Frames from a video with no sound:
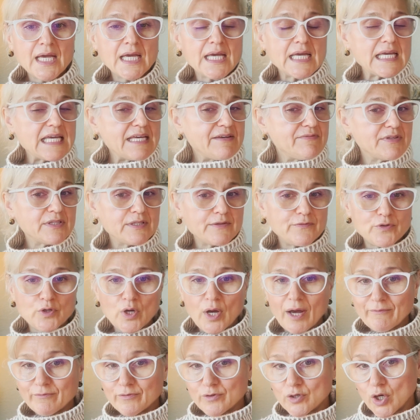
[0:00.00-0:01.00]
Even if you
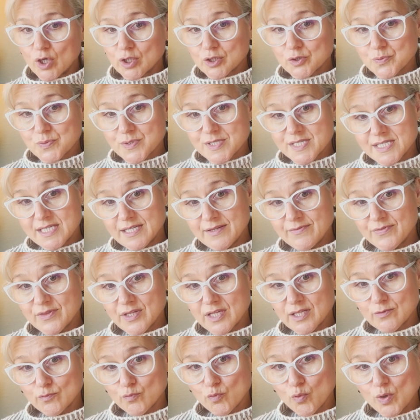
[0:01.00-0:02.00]
have not received the
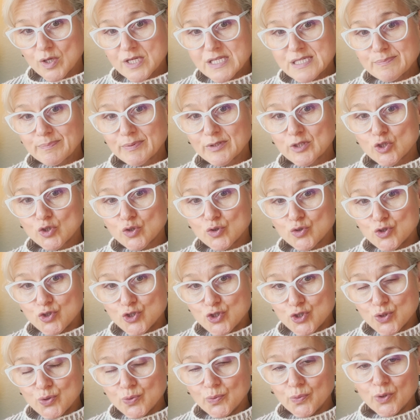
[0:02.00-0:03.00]
invoice, but you
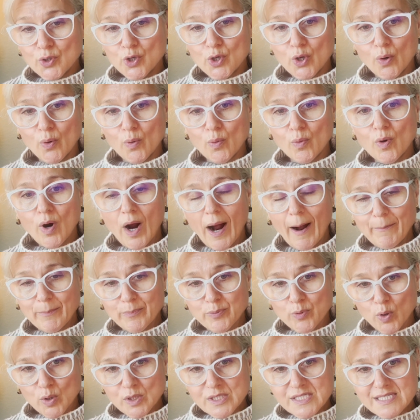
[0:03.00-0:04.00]
do know
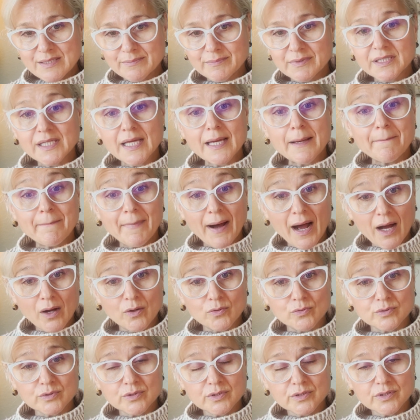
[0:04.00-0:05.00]
approximate
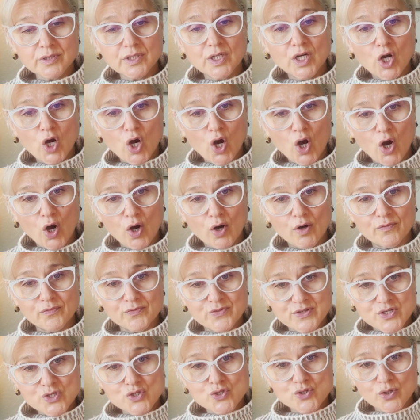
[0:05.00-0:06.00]
amount of
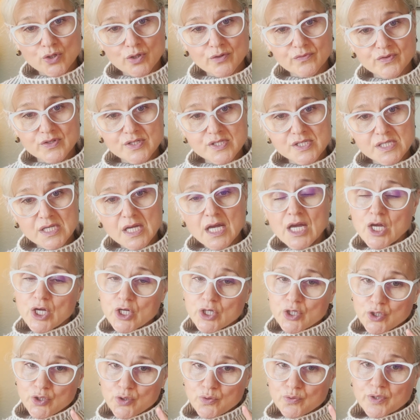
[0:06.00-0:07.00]
the service,
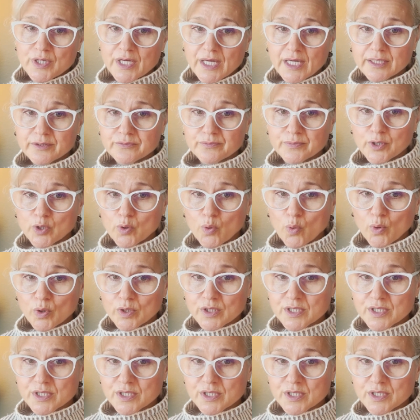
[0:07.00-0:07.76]
you can record